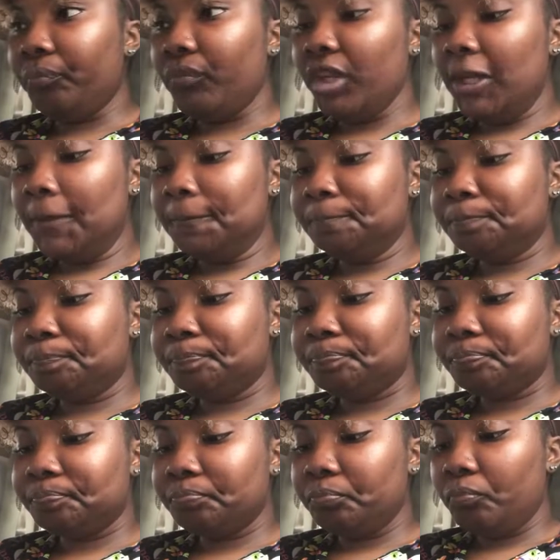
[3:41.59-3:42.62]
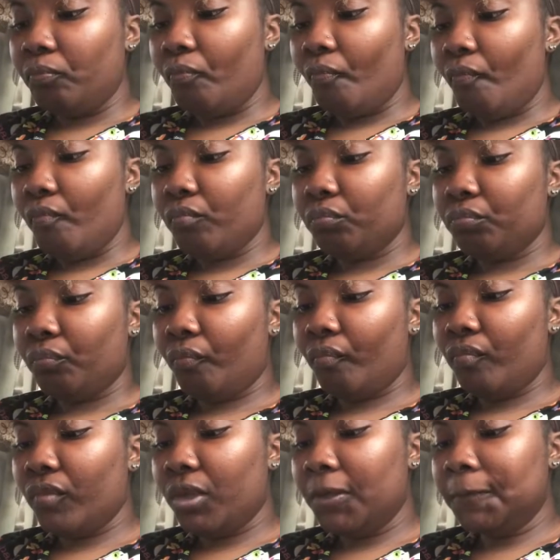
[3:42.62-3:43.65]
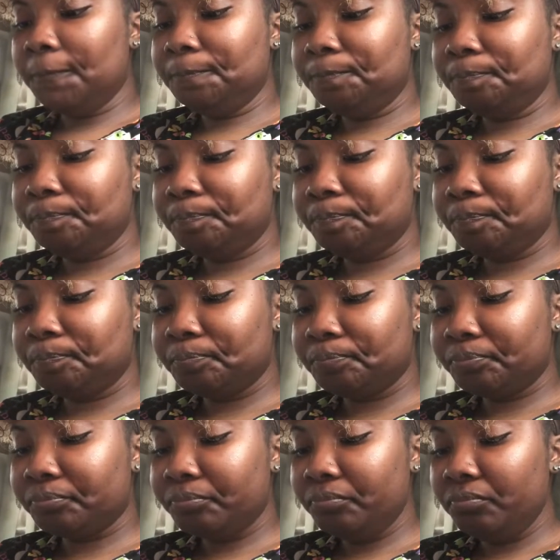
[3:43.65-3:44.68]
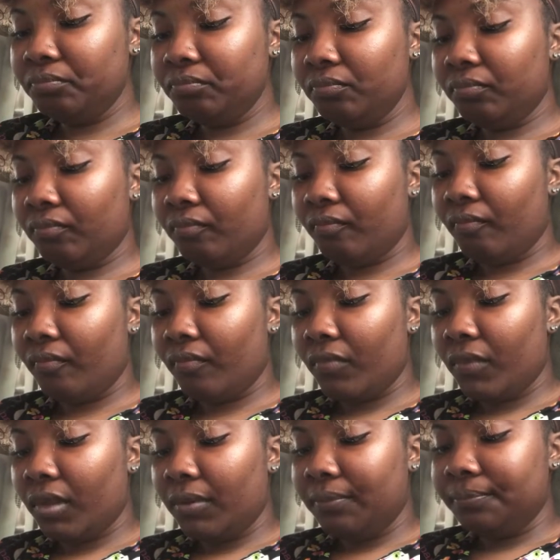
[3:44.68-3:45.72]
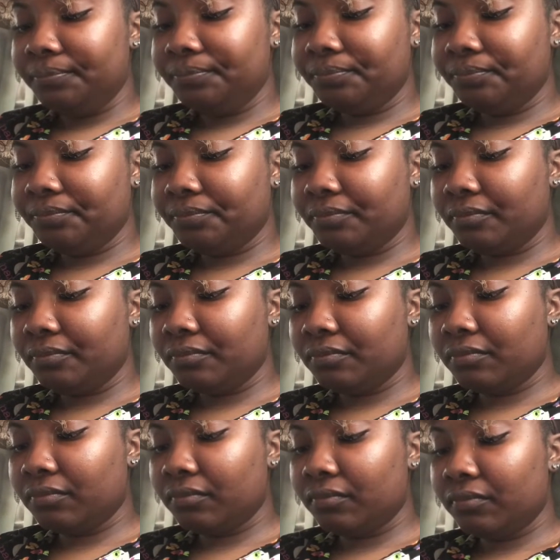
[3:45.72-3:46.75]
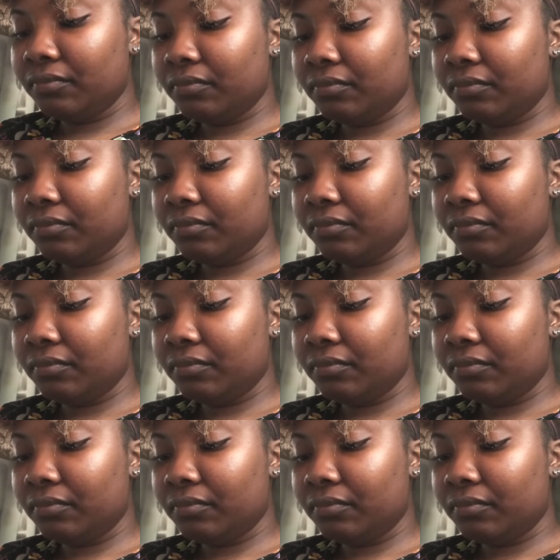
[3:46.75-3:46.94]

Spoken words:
(silence)